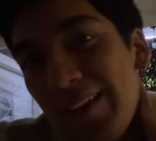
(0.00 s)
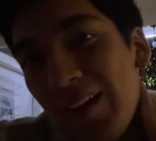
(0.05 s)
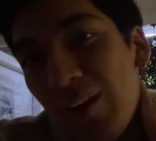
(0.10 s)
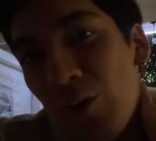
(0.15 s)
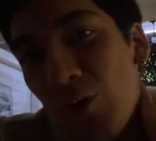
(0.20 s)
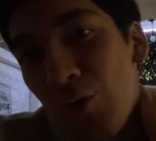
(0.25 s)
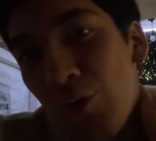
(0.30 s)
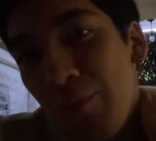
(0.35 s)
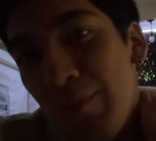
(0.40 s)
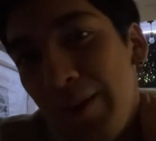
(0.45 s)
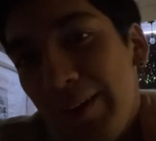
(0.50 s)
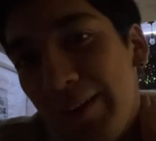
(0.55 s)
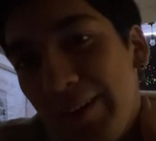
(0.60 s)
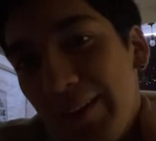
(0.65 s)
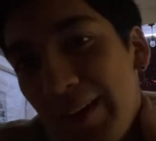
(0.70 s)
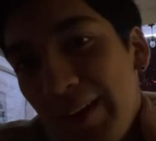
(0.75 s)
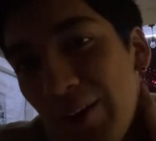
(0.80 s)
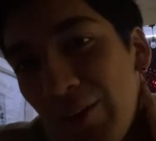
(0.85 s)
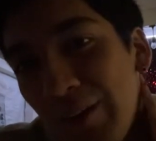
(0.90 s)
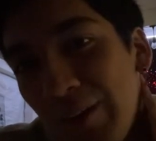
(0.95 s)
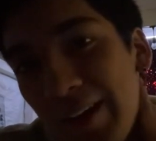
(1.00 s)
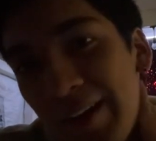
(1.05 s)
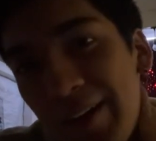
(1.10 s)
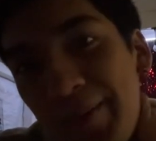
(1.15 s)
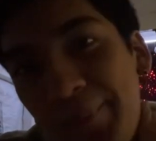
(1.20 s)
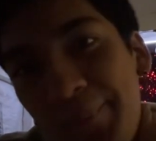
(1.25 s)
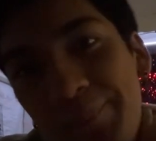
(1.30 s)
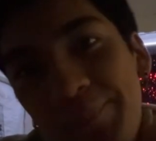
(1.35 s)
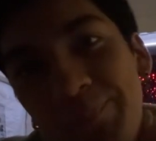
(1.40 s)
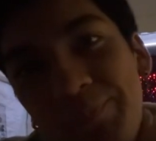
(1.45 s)
Yeah, homemade, hell
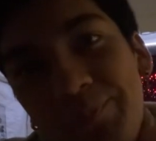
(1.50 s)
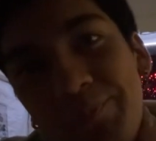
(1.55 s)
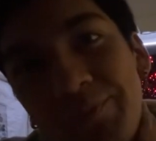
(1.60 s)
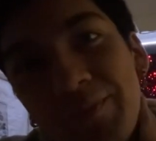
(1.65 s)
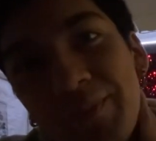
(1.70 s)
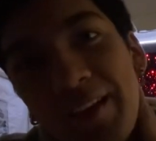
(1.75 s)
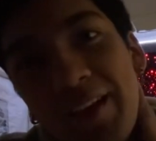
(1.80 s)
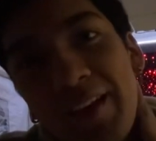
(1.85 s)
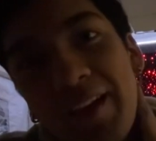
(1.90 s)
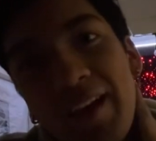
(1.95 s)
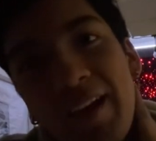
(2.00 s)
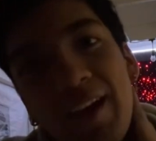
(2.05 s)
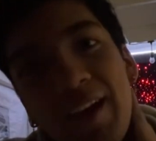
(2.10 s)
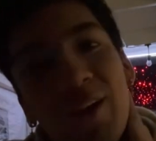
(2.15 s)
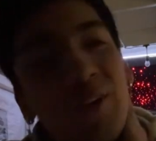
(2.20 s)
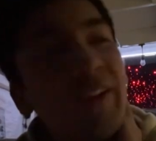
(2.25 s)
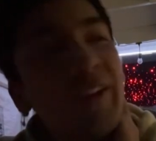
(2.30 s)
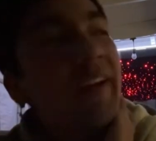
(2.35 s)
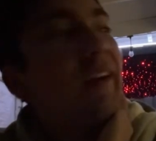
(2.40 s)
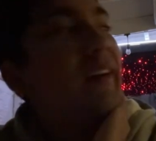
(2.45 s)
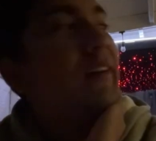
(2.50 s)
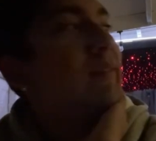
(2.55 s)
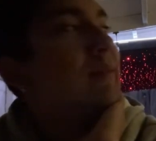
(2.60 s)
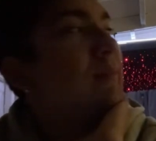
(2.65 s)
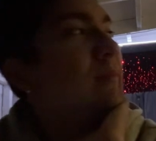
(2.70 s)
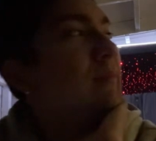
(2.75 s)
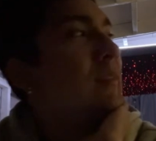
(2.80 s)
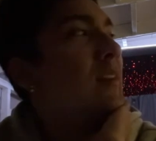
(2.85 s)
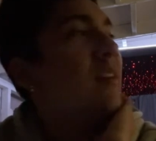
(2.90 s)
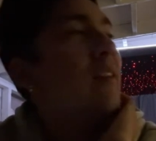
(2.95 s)
yeah. Hell
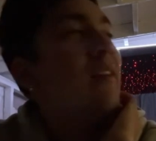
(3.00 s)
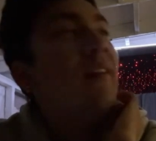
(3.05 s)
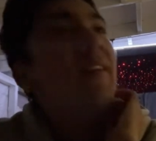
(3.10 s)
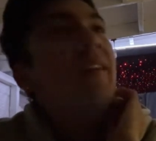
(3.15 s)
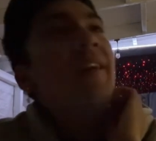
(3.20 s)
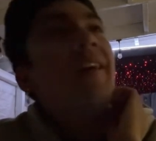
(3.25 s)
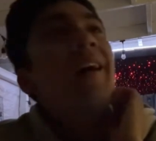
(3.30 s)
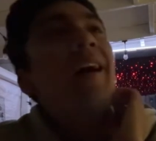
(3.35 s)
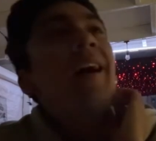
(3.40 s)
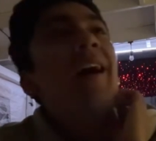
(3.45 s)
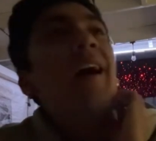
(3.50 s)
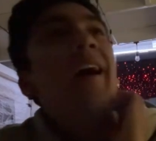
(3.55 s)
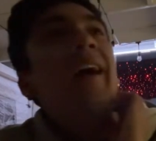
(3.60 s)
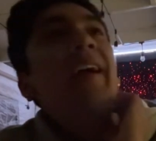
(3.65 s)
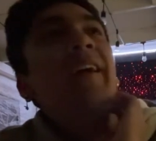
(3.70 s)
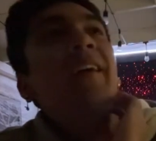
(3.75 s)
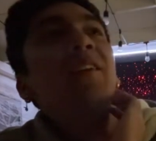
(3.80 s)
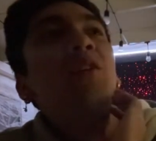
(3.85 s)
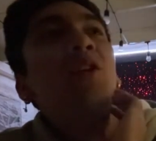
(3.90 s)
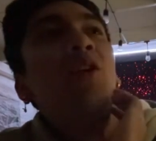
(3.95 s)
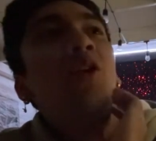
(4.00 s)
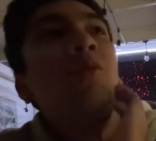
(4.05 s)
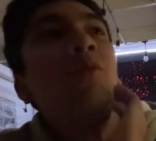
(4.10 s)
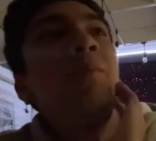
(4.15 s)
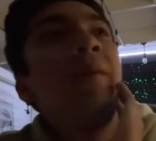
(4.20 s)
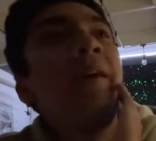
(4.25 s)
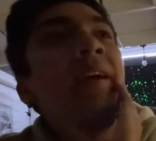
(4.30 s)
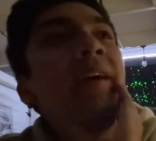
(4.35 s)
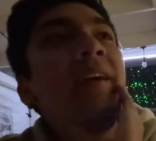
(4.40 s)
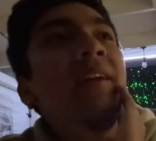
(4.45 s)
yeah. I ate
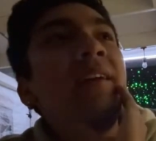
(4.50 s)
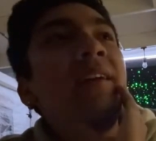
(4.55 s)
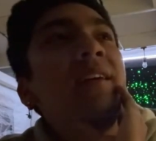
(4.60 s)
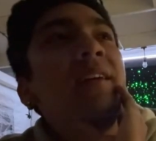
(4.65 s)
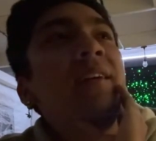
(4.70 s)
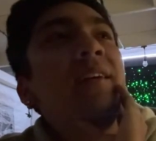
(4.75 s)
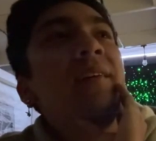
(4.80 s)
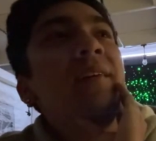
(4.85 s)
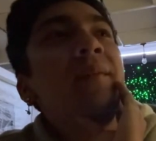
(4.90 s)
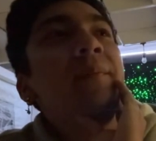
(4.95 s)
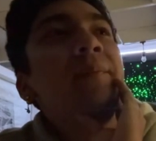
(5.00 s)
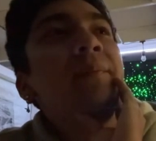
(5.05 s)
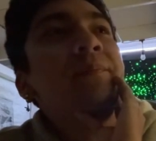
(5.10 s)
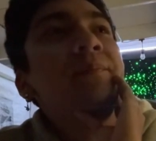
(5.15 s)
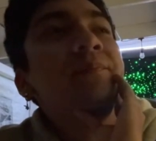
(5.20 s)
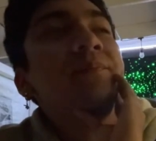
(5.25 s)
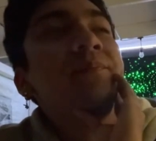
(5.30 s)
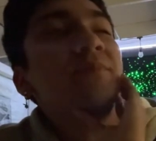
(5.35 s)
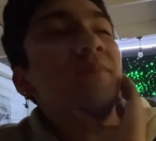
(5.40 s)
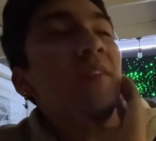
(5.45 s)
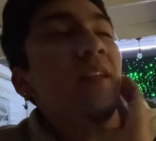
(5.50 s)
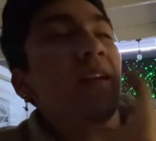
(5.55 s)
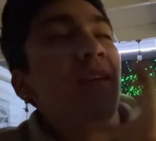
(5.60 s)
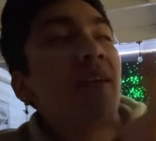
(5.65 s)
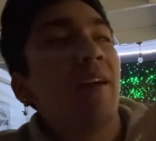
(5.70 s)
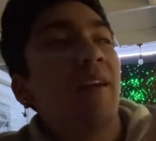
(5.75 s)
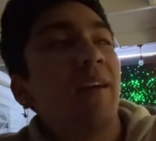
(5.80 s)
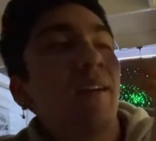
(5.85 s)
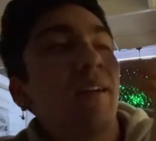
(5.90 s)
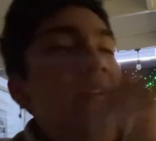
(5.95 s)
homemade, um,
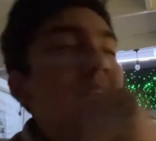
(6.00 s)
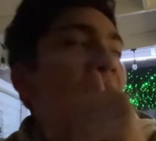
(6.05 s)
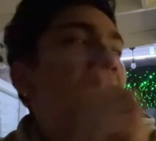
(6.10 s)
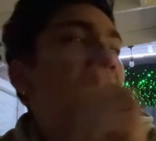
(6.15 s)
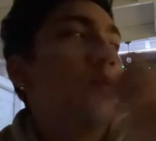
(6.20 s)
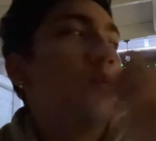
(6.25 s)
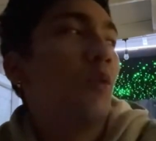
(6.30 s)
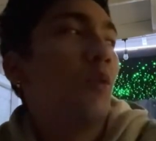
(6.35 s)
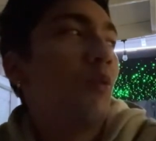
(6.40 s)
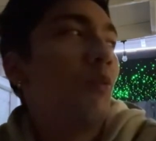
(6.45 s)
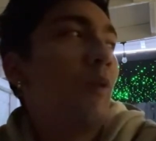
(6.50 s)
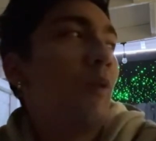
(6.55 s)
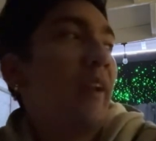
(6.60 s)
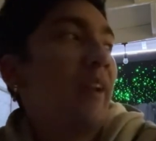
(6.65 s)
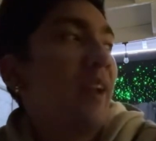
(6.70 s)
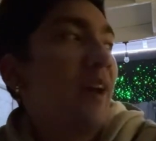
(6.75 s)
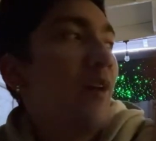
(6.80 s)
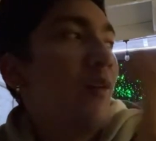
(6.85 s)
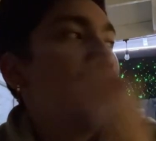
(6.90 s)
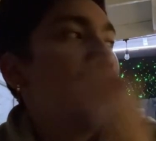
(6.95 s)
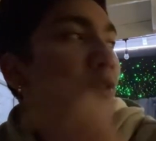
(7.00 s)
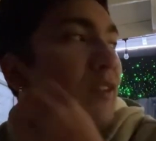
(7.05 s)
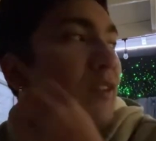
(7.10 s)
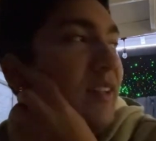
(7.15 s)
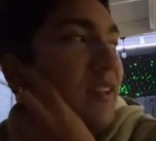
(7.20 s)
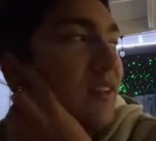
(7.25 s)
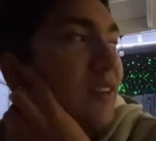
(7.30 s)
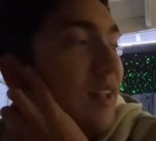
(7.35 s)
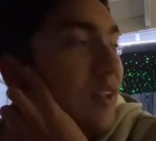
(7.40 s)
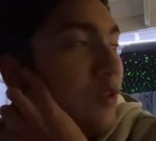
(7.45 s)
or right now
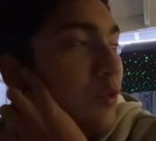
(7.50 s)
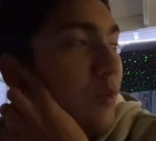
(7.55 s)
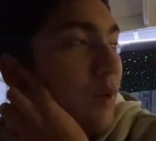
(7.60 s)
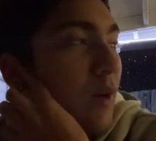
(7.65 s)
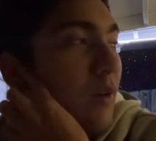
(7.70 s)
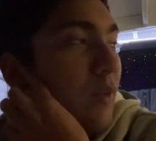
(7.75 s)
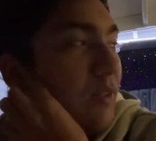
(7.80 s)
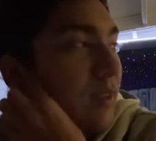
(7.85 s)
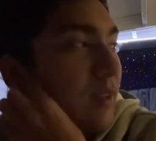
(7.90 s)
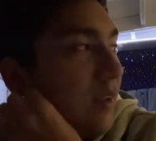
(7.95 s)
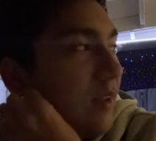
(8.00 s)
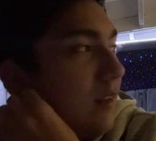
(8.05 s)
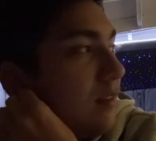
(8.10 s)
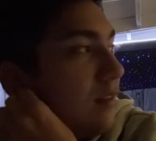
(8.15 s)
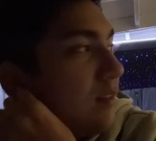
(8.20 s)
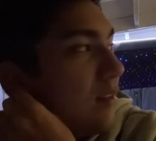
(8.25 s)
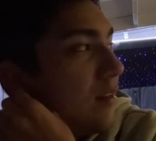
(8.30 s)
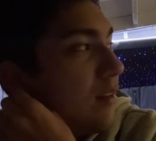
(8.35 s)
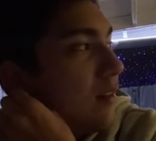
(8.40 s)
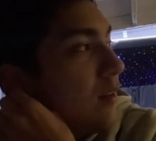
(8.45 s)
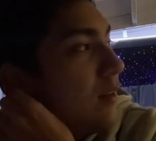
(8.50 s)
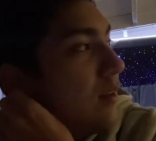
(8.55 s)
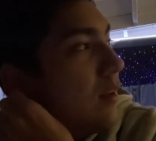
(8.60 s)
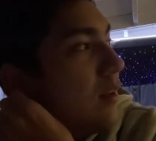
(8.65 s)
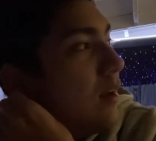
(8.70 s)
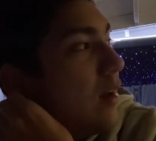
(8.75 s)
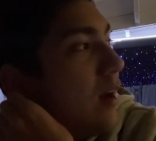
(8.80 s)
for dinner, like two hours, like I said.